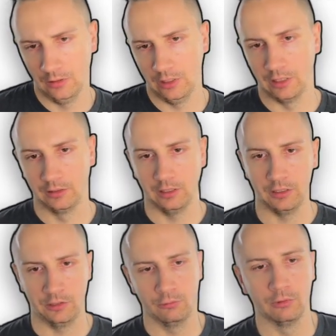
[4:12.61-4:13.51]
And
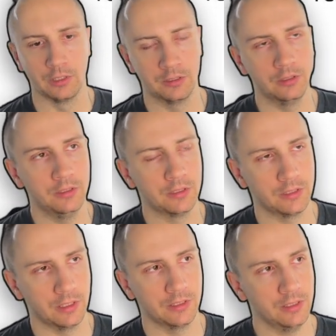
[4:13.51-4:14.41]
as soon as the disk
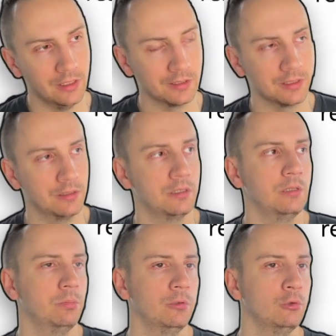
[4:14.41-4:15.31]
says yes, the
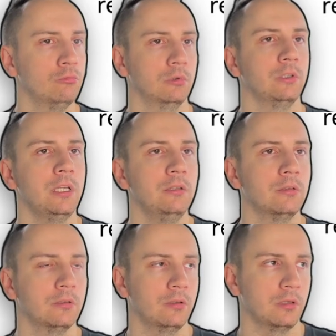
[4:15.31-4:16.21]
CPU will read
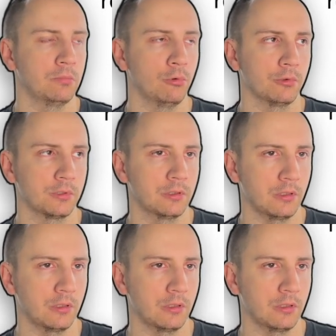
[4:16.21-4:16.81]
the response.